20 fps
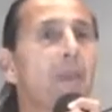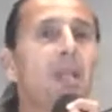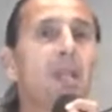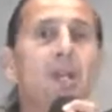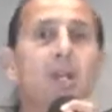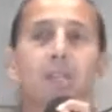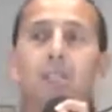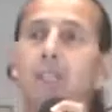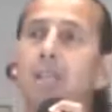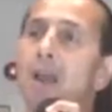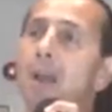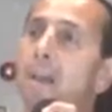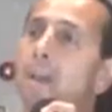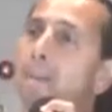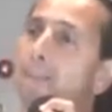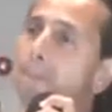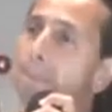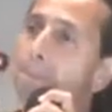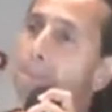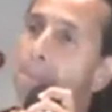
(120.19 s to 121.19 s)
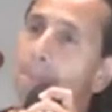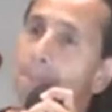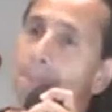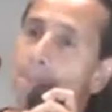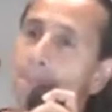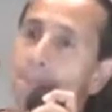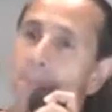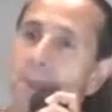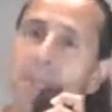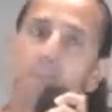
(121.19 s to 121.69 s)
because
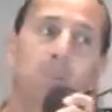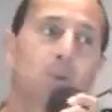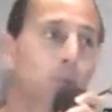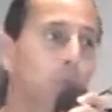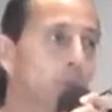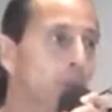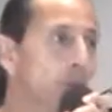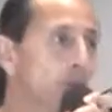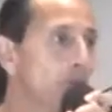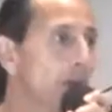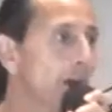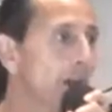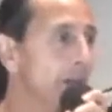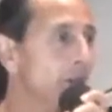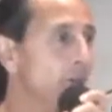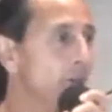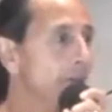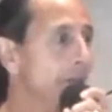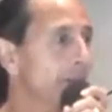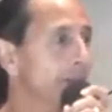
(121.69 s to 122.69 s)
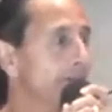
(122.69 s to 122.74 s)
people still follow